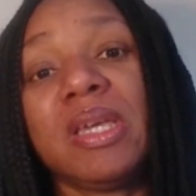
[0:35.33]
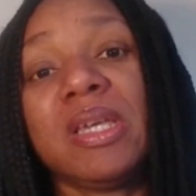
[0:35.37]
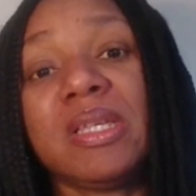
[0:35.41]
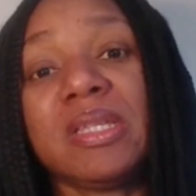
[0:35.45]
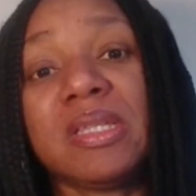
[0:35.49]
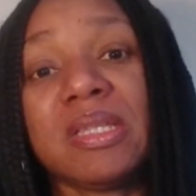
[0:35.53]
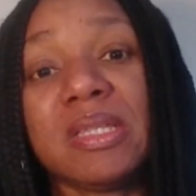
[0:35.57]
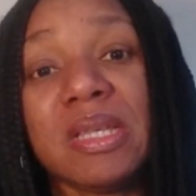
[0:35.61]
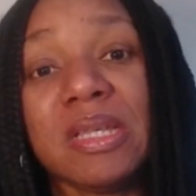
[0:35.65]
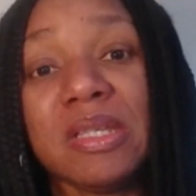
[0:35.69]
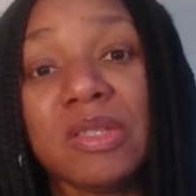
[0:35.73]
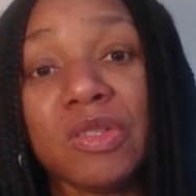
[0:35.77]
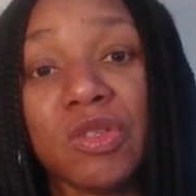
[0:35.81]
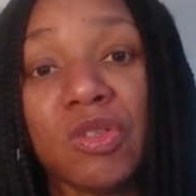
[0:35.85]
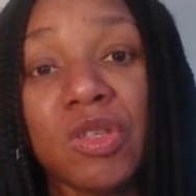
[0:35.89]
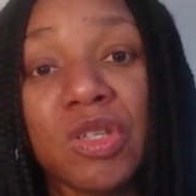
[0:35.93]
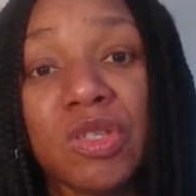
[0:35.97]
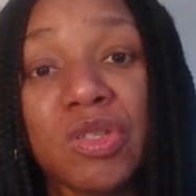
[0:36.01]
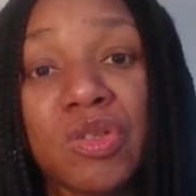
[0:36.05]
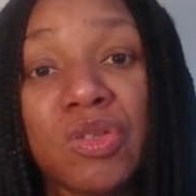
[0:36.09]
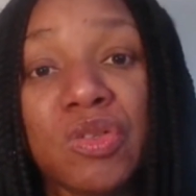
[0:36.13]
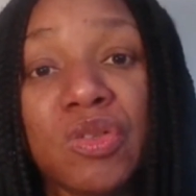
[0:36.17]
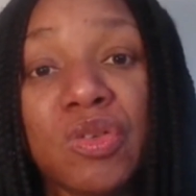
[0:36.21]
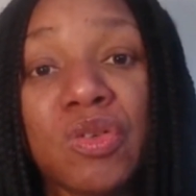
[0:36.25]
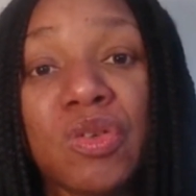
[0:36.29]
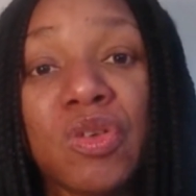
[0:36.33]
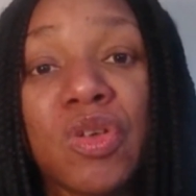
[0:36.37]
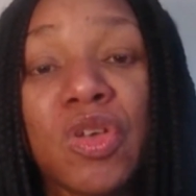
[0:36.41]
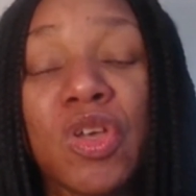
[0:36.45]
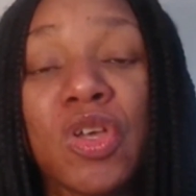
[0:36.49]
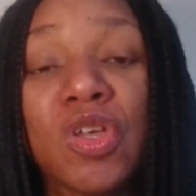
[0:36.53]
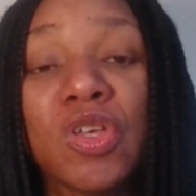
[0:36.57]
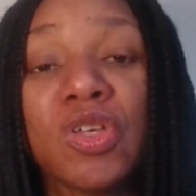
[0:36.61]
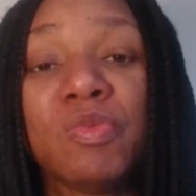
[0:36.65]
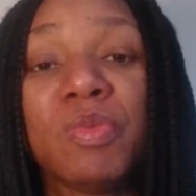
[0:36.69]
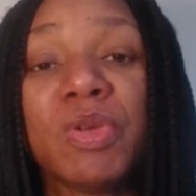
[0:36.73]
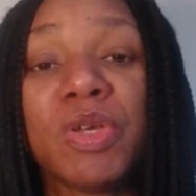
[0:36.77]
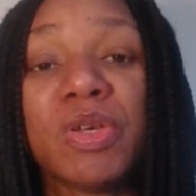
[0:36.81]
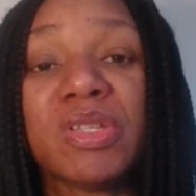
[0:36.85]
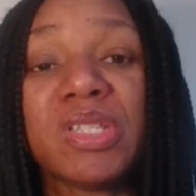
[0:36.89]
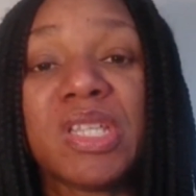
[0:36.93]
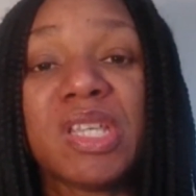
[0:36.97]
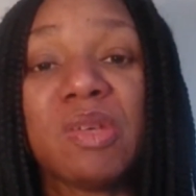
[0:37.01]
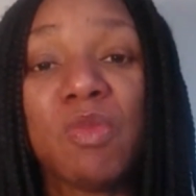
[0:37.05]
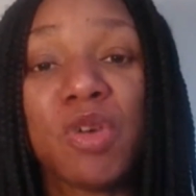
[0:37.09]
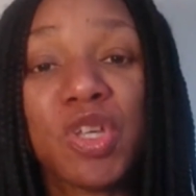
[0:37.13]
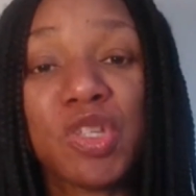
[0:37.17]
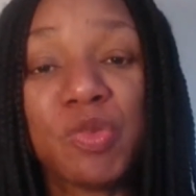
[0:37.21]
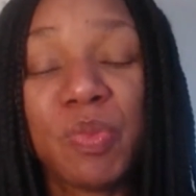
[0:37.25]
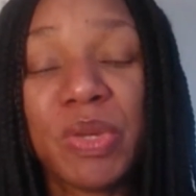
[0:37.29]
It's things you need to do because
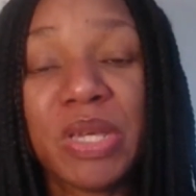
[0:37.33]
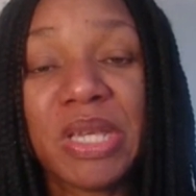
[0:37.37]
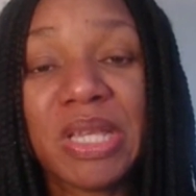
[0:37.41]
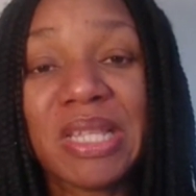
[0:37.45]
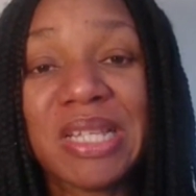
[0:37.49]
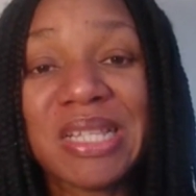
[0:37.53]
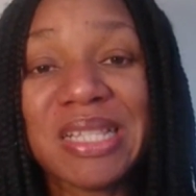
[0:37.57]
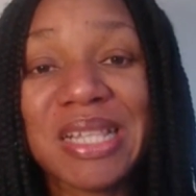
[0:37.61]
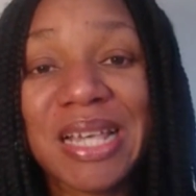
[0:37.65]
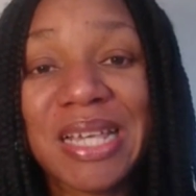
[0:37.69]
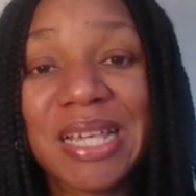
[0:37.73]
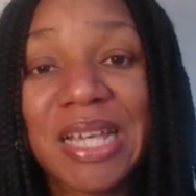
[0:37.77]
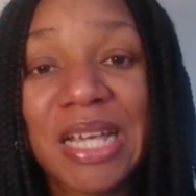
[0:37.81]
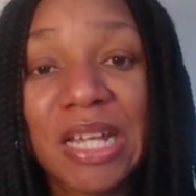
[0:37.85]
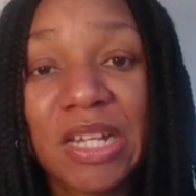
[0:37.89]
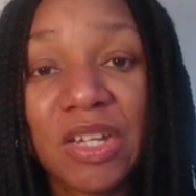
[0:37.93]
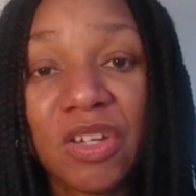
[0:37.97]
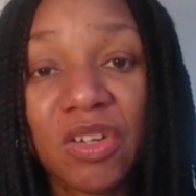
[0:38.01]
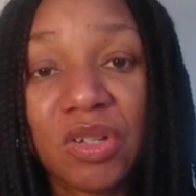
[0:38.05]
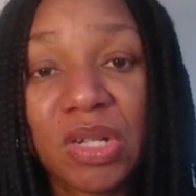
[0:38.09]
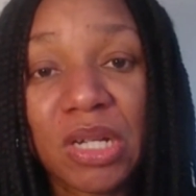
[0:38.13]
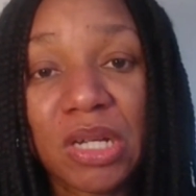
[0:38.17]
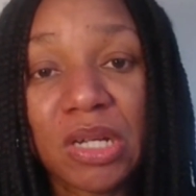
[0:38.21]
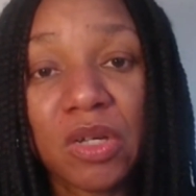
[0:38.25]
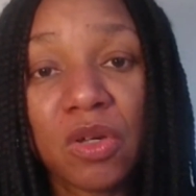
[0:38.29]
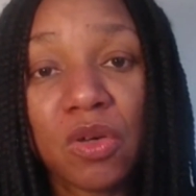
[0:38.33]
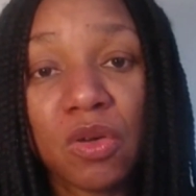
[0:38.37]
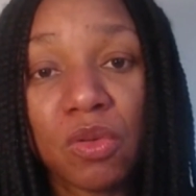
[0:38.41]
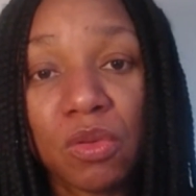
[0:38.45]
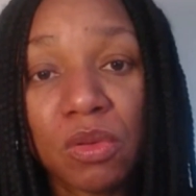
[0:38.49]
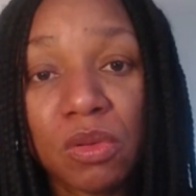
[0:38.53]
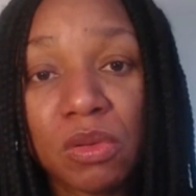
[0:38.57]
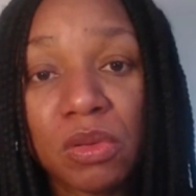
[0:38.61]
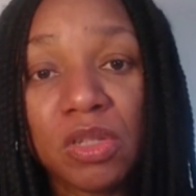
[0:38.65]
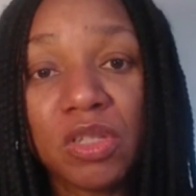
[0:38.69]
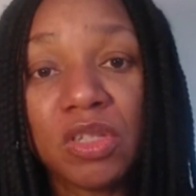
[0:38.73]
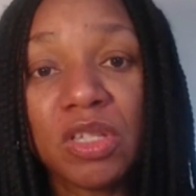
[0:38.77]
Igbo speaking is like any other goal.